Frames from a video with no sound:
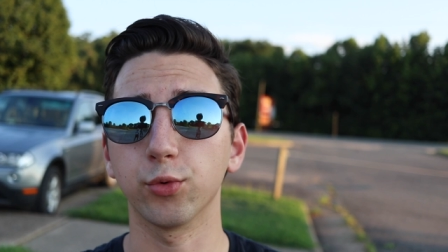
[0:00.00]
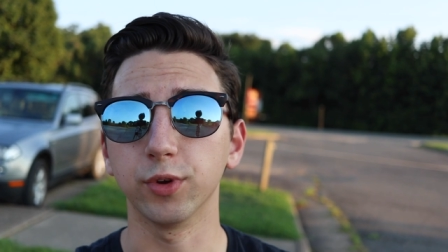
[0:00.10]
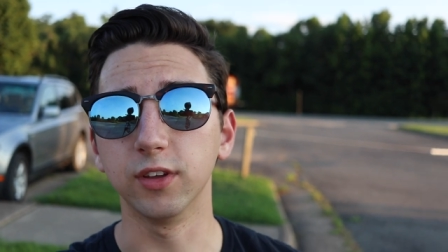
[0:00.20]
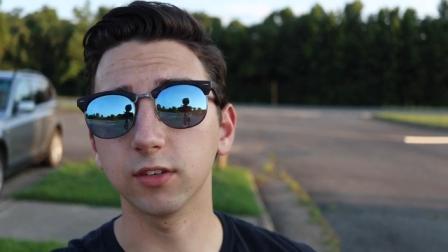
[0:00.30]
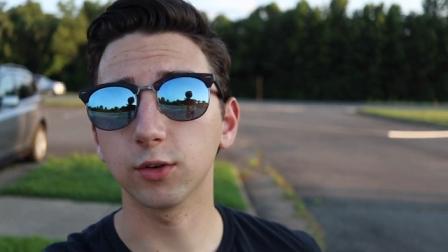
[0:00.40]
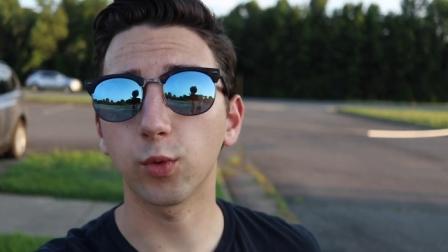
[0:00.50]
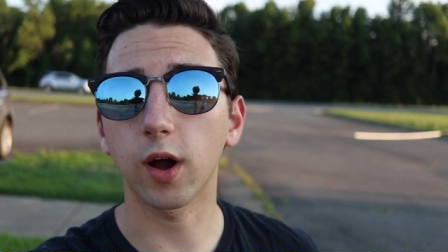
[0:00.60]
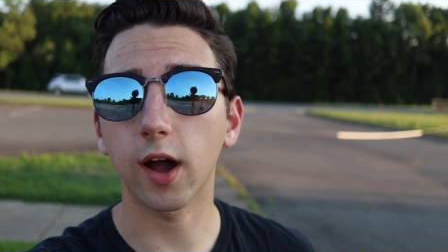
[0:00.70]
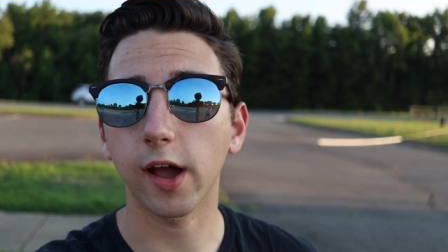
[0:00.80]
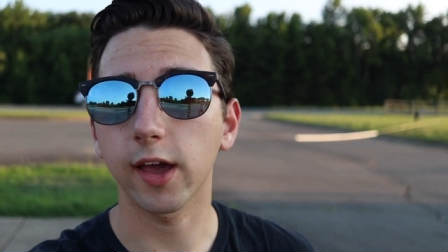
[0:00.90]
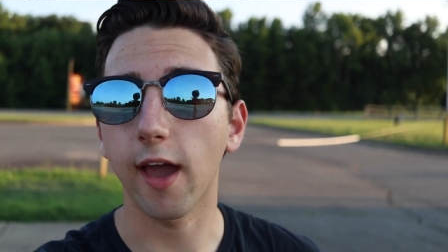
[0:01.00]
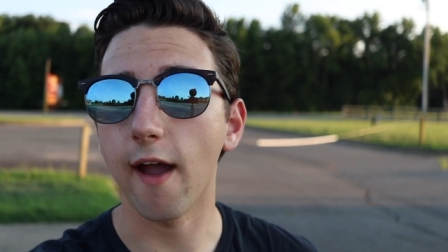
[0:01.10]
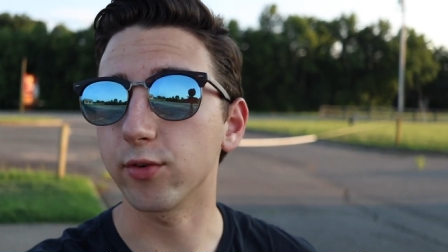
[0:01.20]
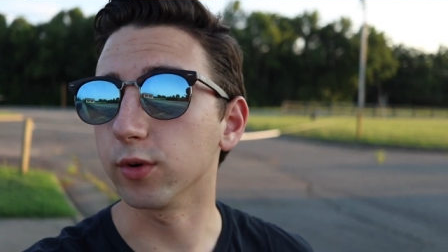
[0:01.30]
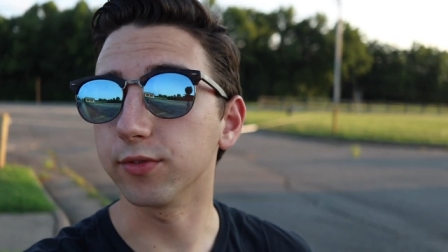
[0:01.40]
The reason why
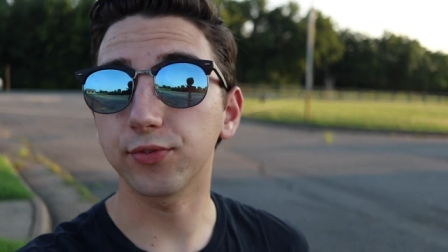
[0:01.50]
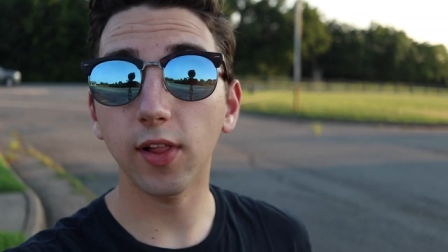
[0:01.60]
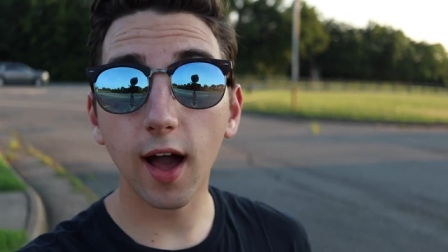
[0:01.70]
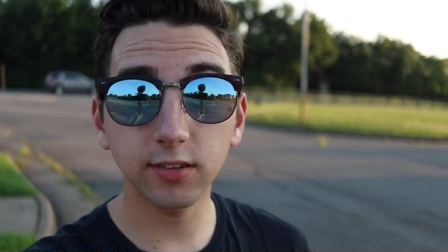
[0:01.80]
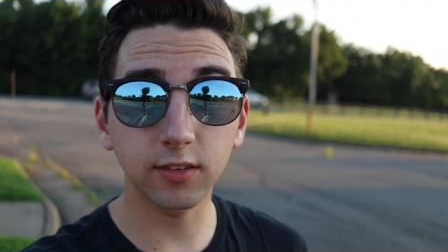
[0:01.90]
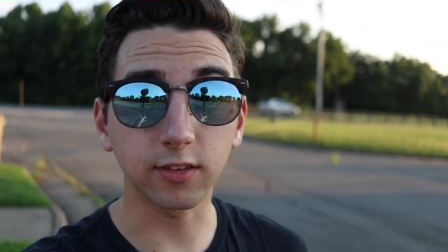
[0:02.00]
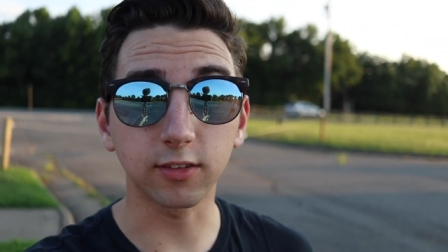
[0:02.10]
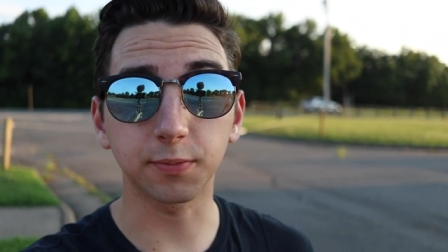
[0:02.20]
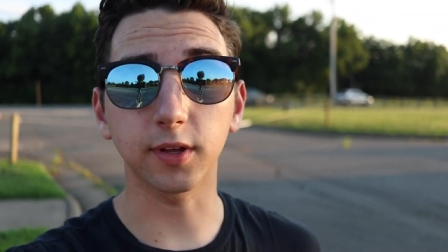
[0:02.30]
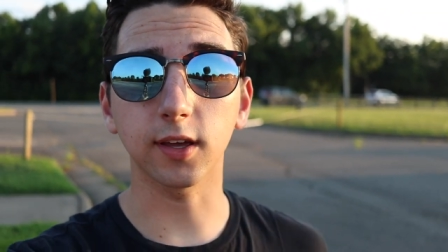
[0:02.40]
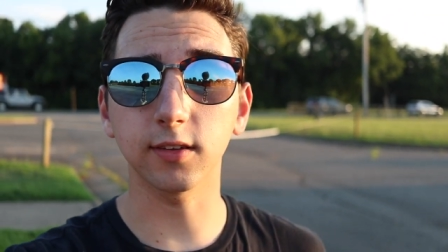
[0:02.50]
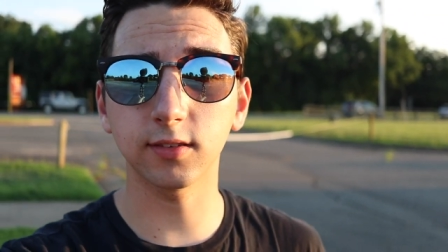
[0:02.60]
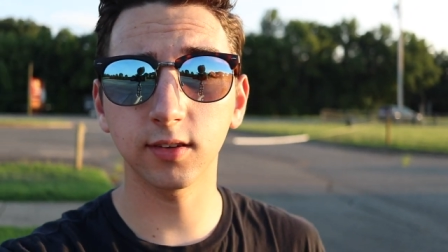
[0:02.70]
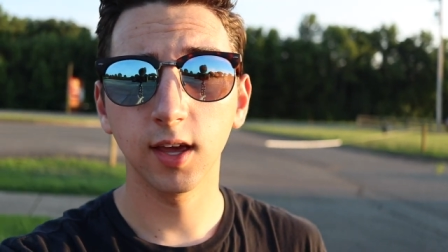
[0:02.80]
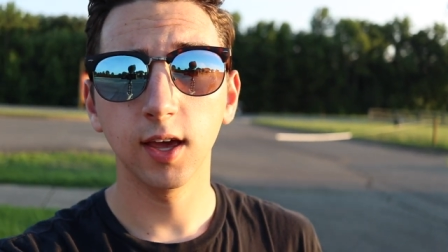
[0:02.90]
everyone flocks to this
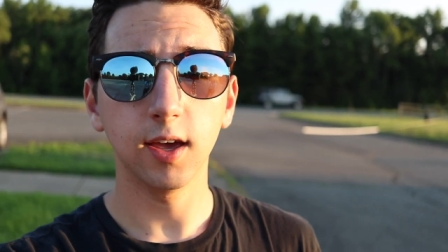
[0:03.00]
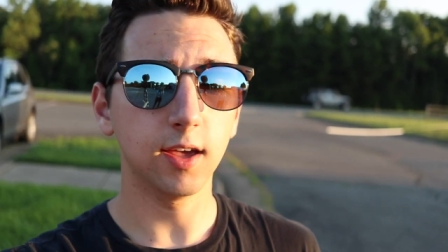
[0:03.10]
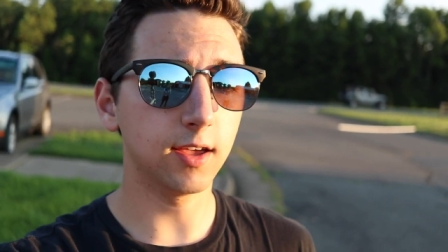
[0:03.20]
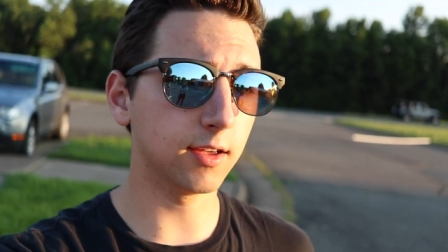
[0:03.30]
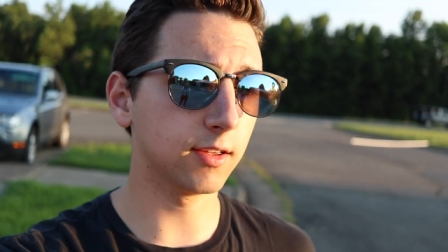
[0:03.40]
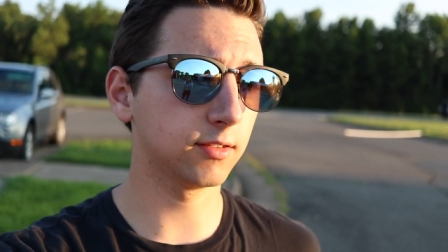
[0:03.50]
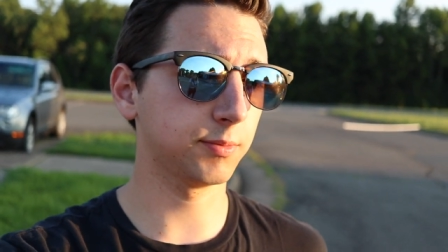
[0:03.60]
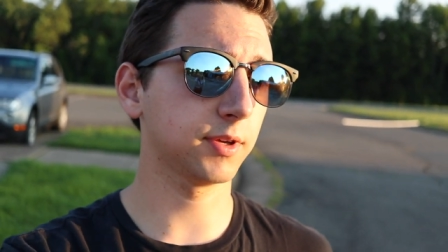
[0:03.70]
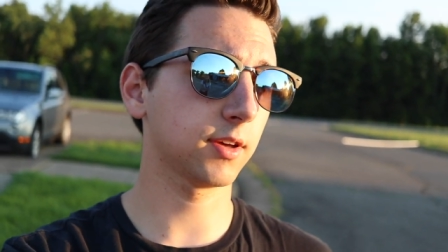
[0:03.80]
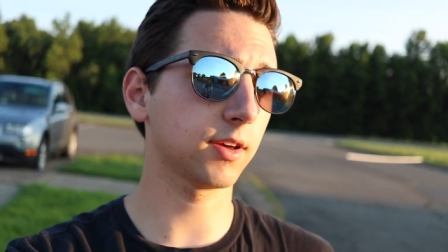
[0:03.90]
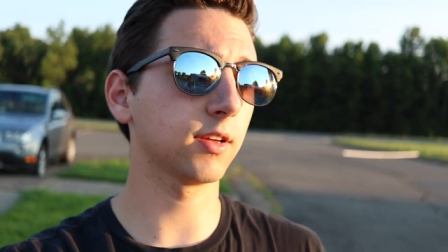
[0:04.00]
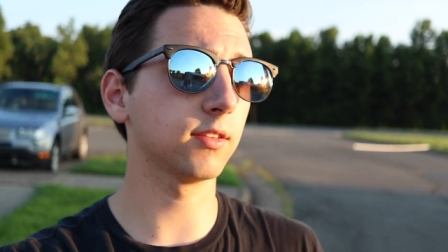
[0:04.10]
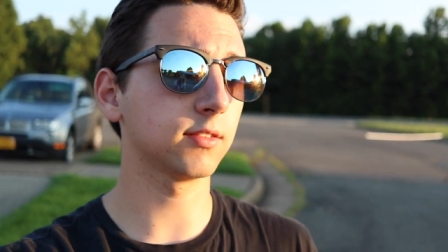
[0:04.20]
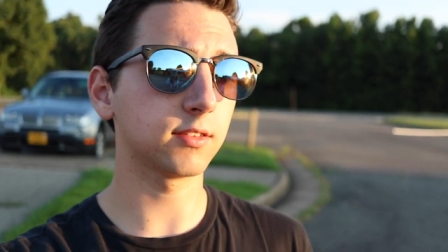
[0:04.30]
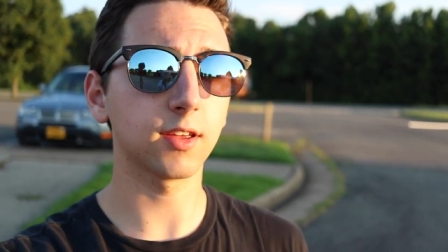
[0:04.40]
place is
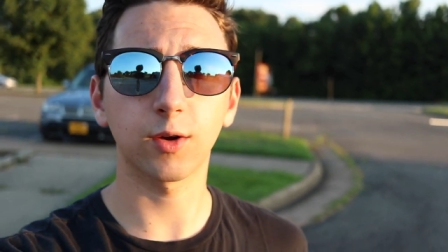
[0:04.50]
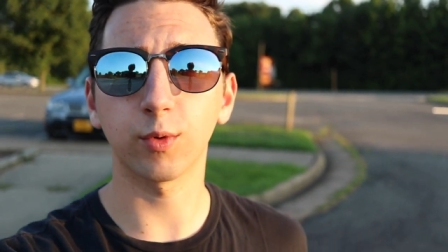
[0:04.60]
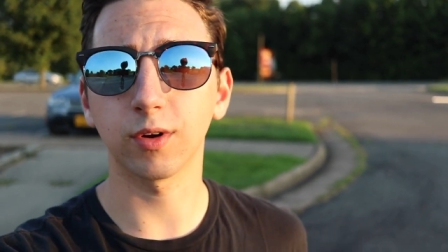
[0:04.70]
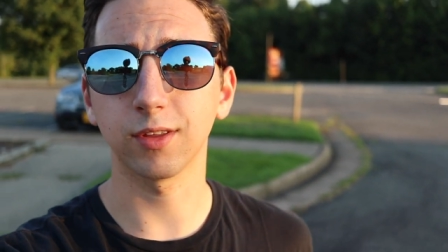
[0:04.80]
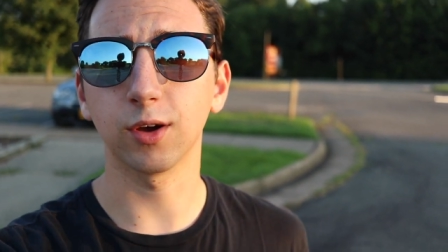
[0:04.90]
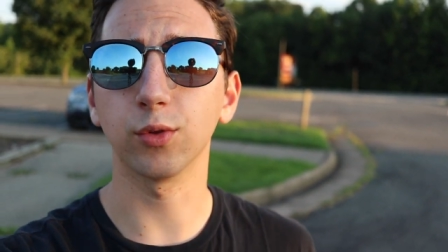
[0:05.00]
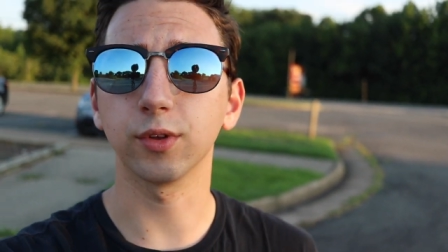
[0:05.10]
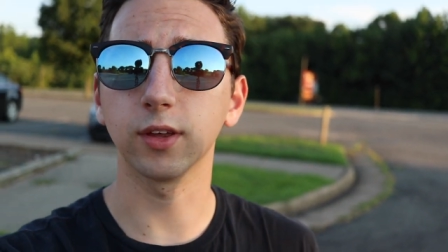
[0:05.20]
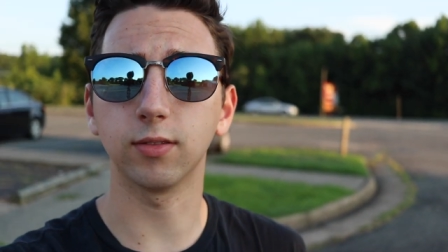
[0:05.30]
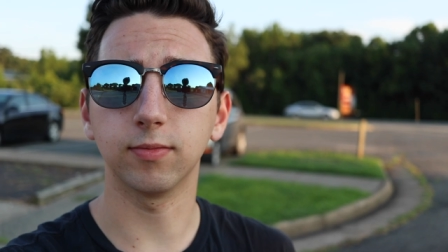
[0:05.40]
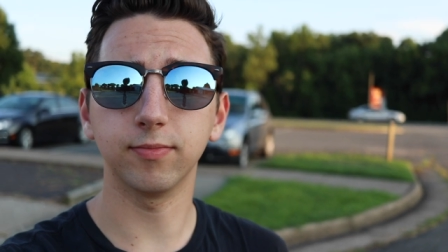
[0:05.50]
because it's like one of the only